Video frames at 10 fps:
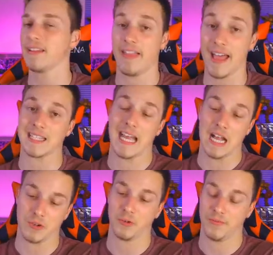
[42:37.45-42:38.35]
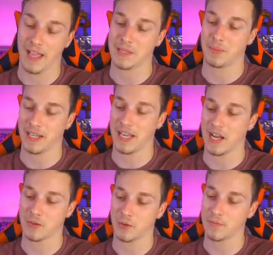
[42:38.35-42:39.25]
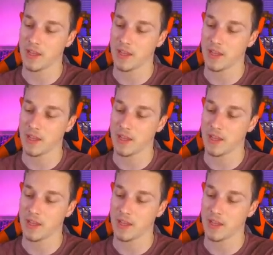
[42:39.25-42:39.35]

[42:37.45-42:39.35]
Now that's casual. That's pretty casual.